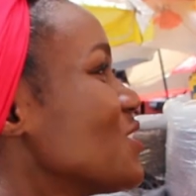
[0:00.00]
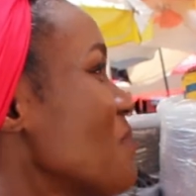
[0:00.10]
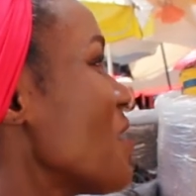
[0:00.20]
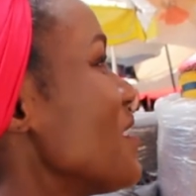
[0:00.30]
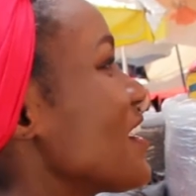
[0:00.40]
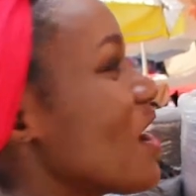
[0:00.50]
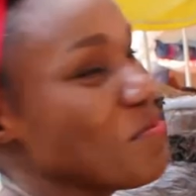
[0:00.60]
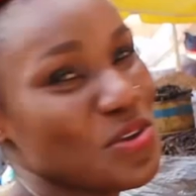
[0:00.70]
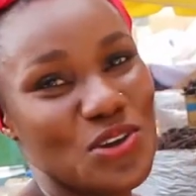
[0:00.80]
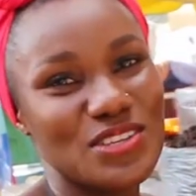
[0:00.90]
Turmeric
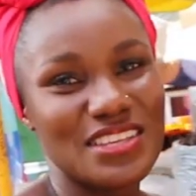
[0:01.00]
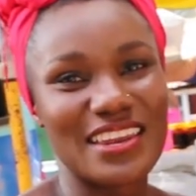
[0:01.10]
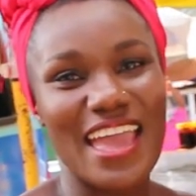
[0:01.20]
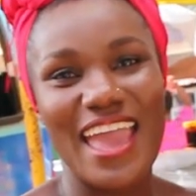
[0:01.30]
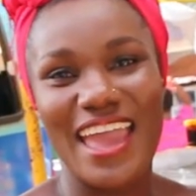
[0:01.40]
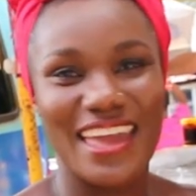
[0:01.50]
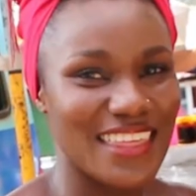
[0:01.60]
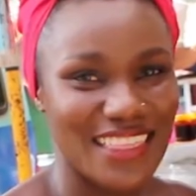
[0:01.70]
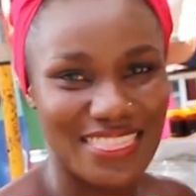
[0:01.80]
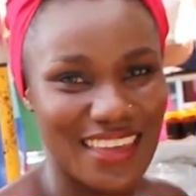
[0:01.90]
can be used in
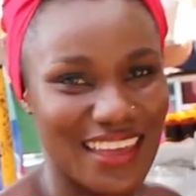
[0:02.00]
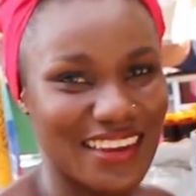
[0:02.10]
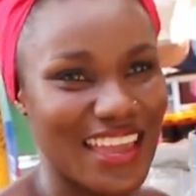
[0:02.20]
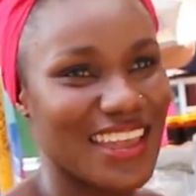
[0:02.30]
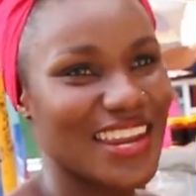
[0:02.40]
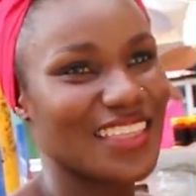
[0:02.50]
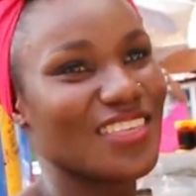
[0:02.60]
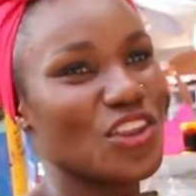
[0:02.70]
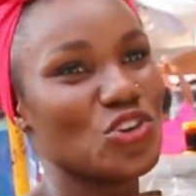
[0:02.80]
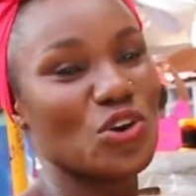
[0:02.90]

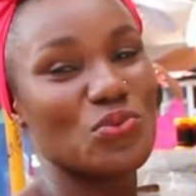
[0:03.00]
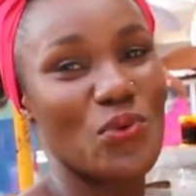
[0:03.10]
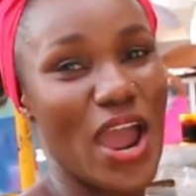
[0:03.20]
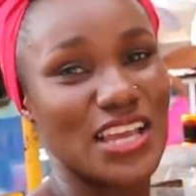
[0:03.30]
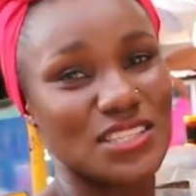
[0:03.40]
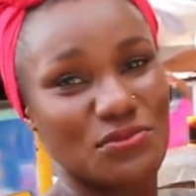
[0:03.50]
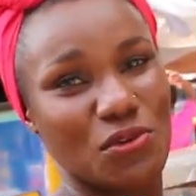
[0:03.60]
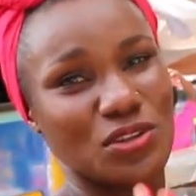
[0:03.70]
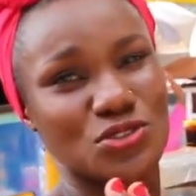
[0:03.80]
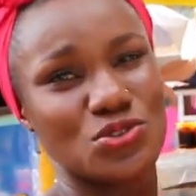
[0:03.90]
anything, your rice. If you
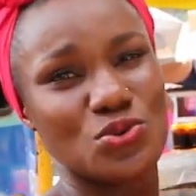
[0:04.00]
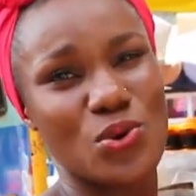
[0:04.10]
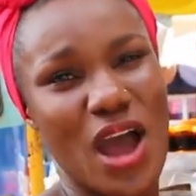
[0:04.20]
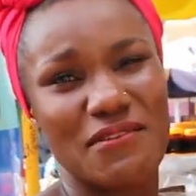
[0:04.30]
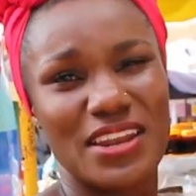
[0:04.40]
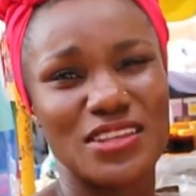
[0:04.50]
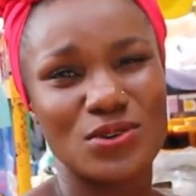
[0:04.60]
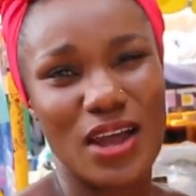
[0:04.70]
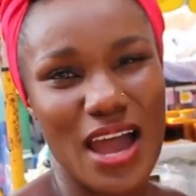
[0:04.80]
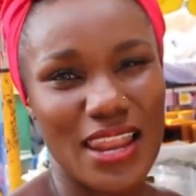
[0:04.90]
want to have a
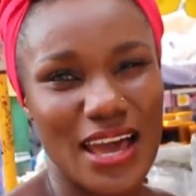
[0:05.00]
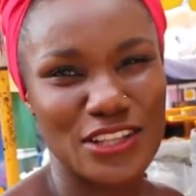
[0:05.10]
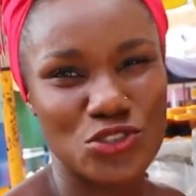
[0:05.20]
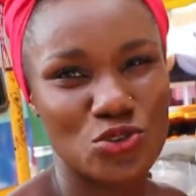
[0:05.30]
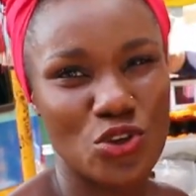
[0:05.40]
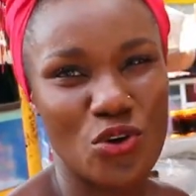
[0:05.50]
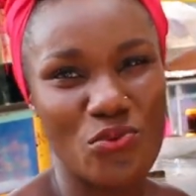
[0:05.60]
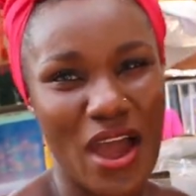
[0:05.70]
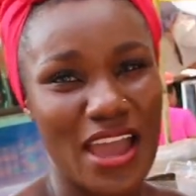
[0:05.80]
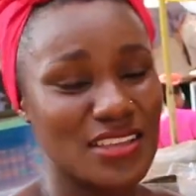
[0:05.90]
little color to your
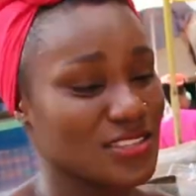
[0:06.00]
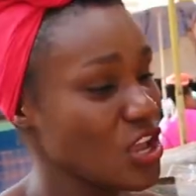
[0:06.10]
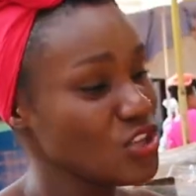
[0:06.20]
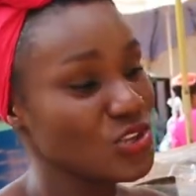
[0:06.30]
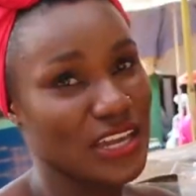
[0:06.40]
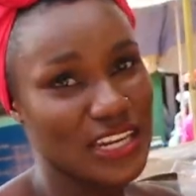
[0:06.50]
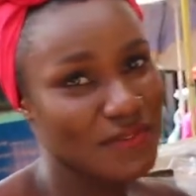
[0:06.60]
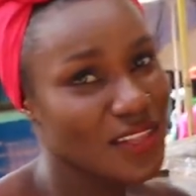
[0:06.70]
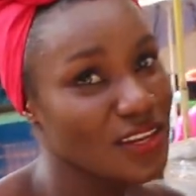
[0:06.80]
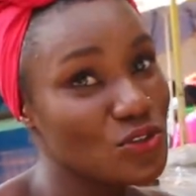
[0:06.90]
rice, you can
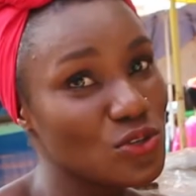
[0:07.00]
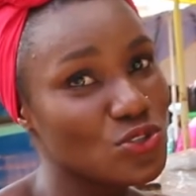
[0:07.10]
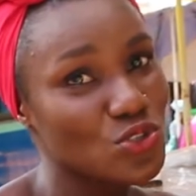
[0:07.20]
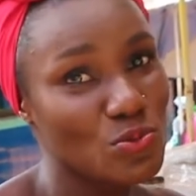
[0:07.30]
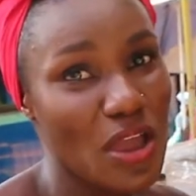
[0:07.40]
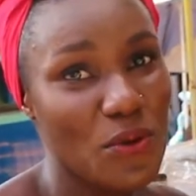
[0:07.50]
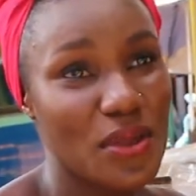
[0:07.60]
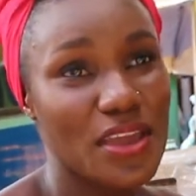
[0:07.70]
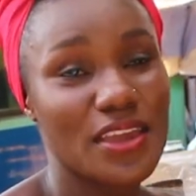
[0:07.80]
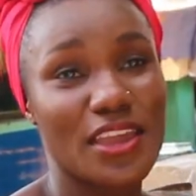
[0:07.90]
definitely use
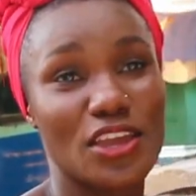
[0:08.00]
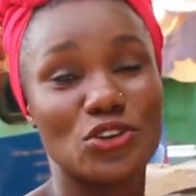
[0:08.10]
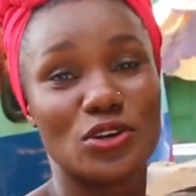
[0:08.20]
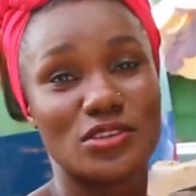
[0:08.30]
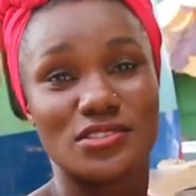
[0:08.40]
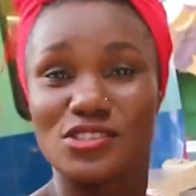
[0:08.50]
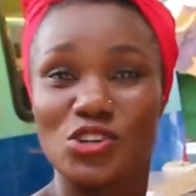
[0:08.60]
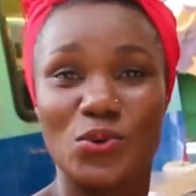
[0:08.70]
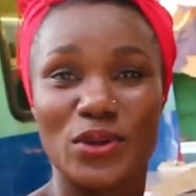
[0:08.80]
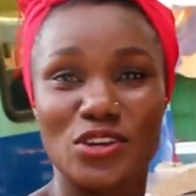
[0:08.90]
turmeric in your
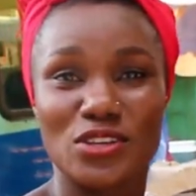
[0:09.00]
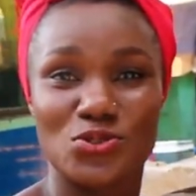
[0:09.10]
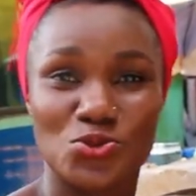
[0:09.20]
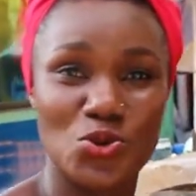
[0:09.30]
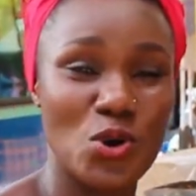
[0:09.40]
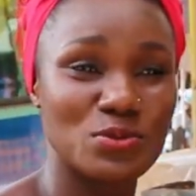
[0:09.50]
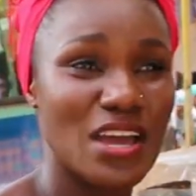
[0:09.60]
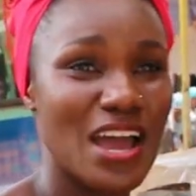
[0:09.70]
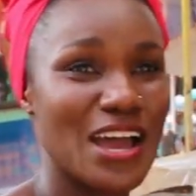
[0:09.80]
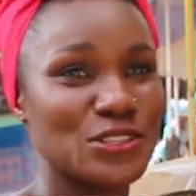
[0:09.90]
stew, in your soup.
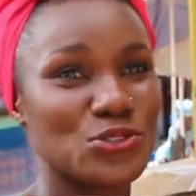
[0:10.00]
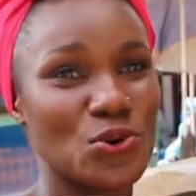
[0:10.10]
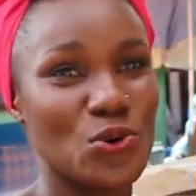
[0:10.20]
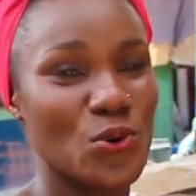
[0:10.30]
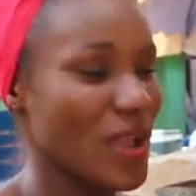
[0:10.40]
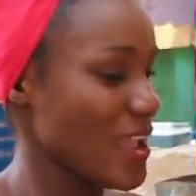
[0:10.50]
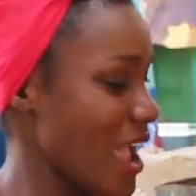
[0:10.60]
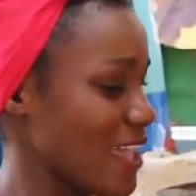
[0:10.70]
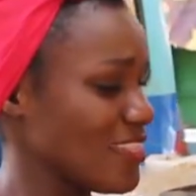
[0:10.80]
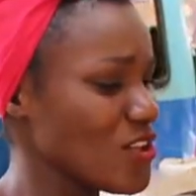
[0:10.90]
So
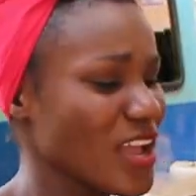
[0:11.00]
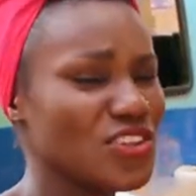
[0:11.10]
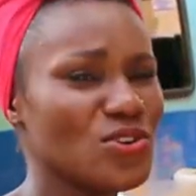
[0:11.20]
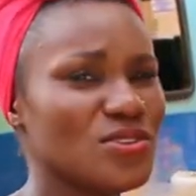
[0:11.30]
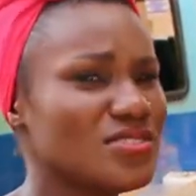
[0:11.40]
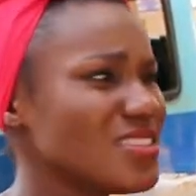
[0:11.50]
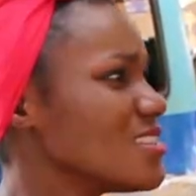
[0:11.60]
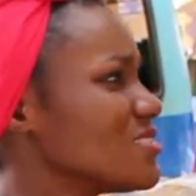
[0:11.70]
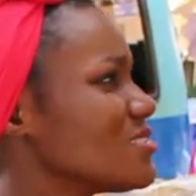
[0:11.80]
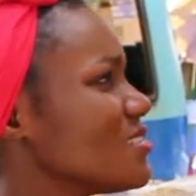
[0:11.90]
I think you can use, this
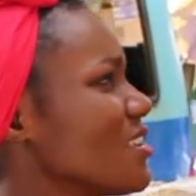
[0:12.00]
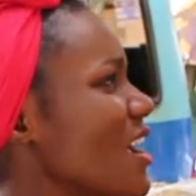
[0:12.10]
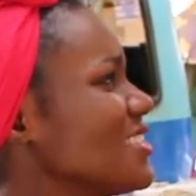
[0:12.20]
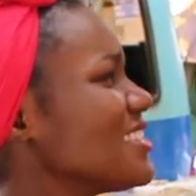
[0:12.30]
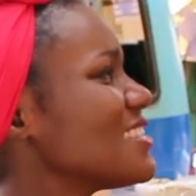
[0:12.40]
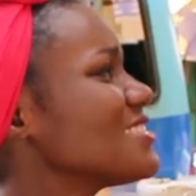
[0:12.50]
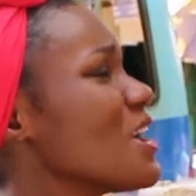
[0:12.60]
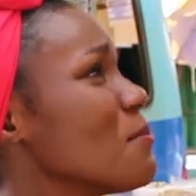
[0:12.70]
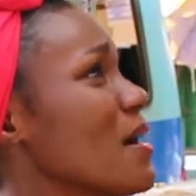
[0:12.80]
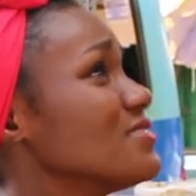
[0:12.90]
is the
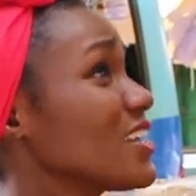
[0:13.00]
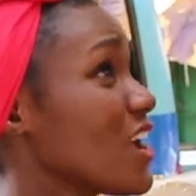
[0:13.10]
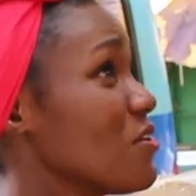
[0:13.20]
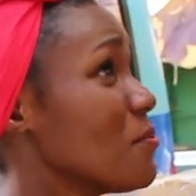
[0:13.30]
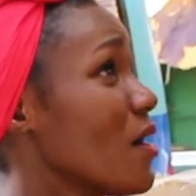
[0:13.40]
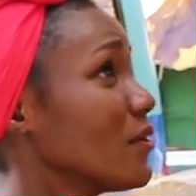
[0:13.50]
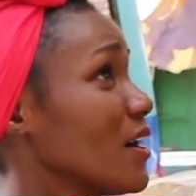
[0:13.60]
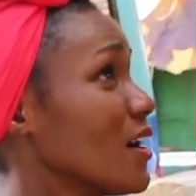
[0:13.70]
same as the curry powder.